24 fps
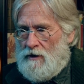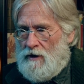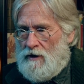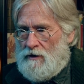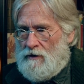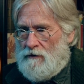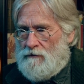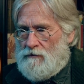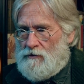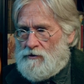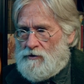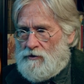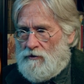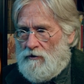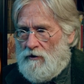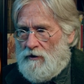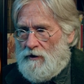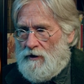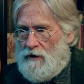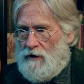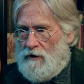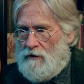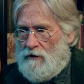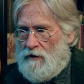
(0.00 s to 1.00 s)
another
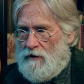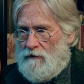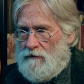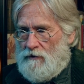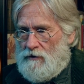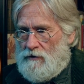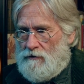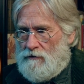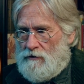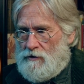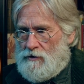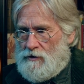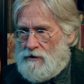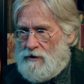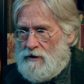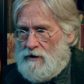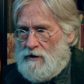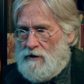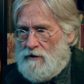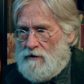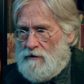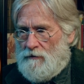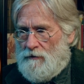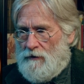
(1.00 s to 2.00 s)
scrawny area of interest,
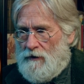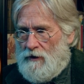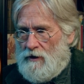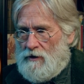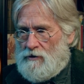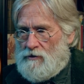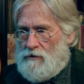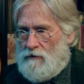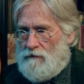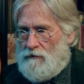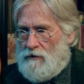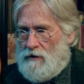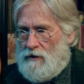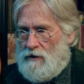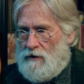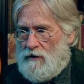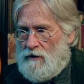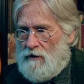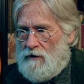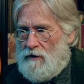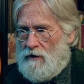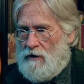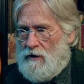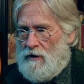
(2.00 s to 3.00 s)
skinny little things over
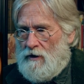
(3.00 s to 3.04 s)
here.